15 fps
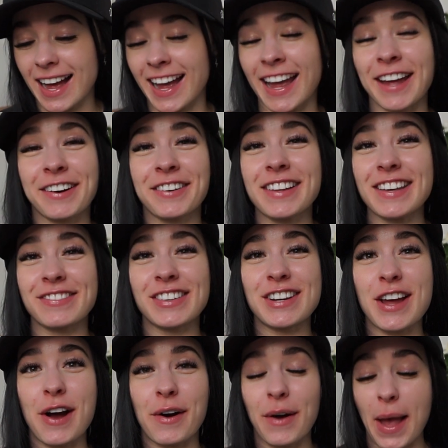I don't even
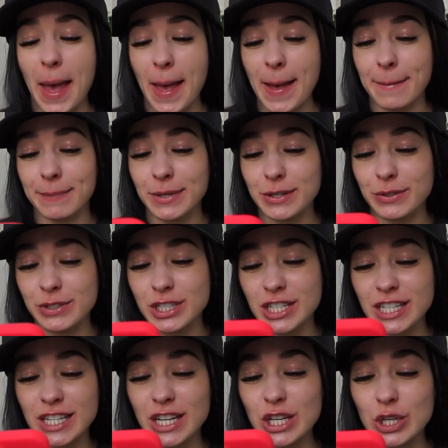know.
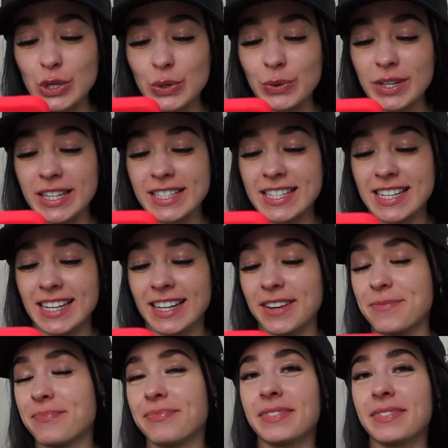M-U-G-U-E-T.